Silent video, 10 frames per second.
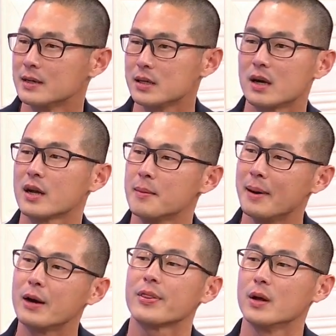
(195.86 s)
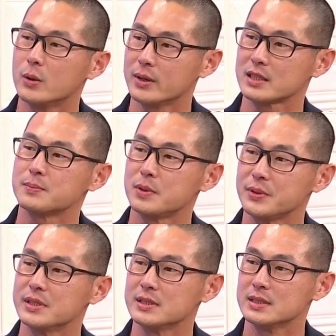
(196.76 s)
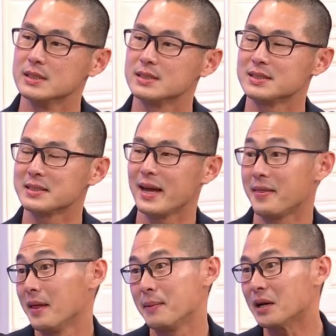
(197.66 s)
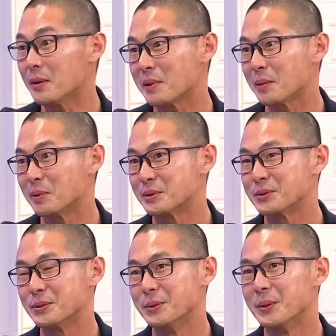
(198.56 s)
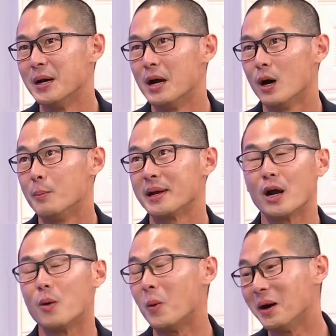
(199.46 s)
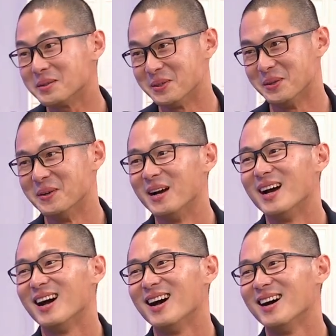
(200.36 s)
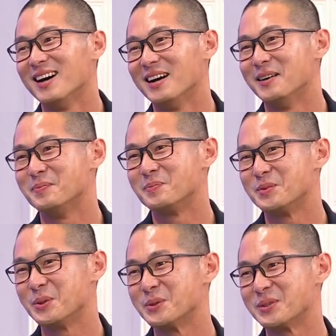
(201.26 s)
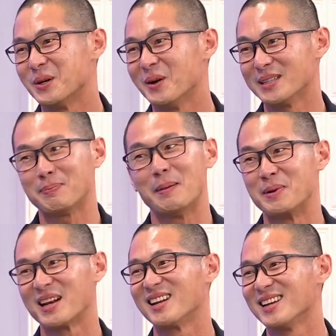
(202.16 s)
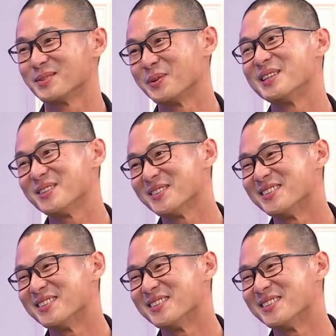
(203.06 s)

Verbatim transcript: talking about their own experiences. And they may not be able to or may not want to mm-hmm. um, do so as publicly as we do,